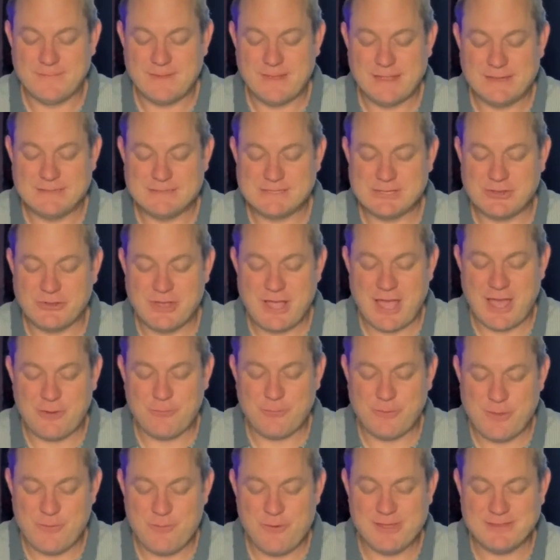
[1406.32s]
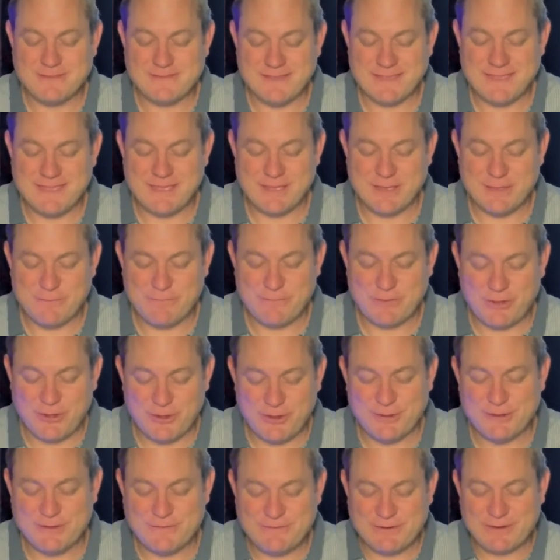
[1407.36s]
And so, God, we want to give
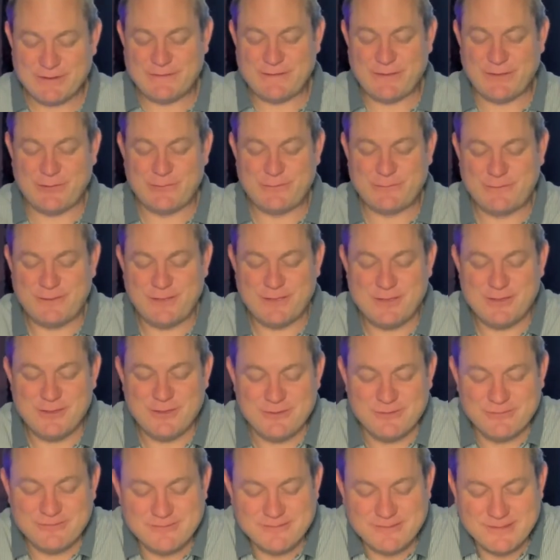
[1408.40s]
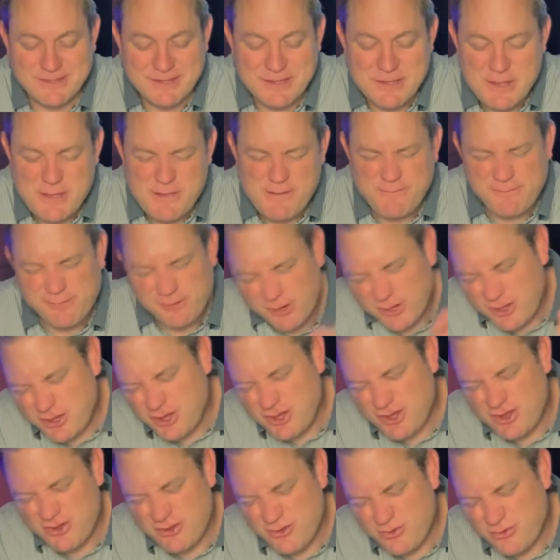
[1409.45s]
all of ourselves to you, for
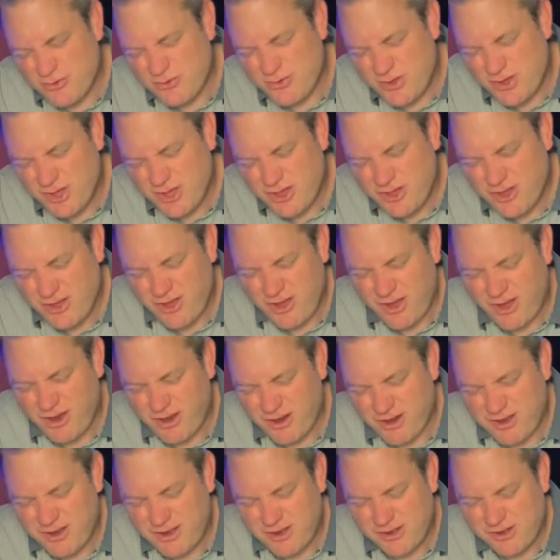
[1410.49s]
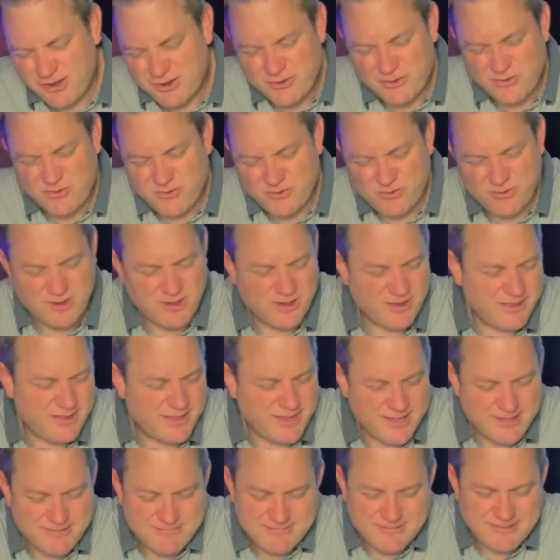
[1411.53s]
you are worthy,
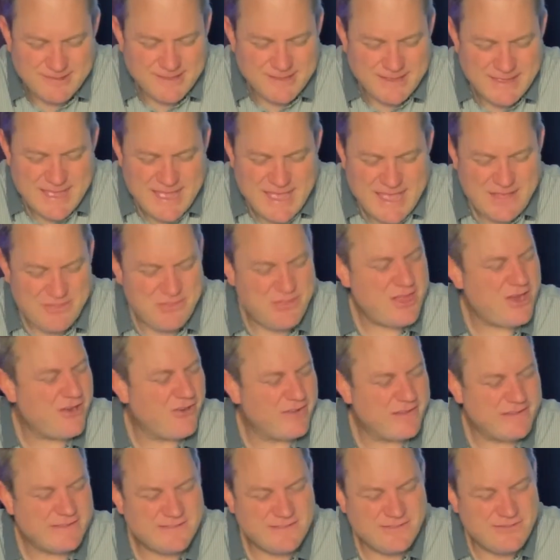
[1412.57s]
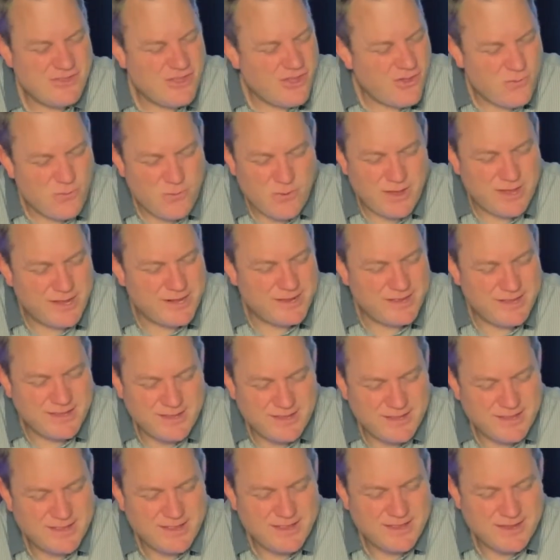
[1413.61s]
and there is no one
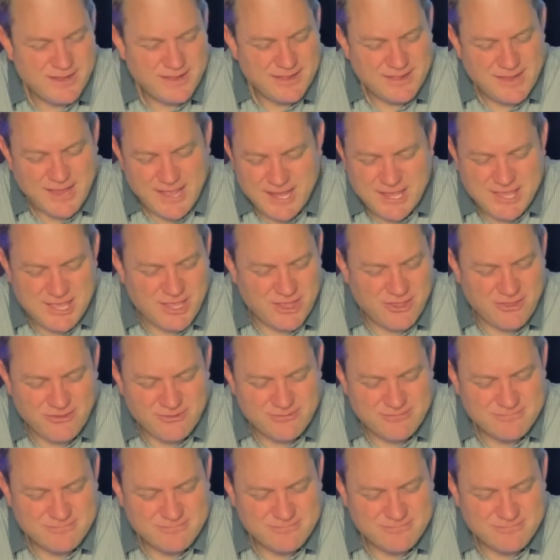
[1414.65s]
like you.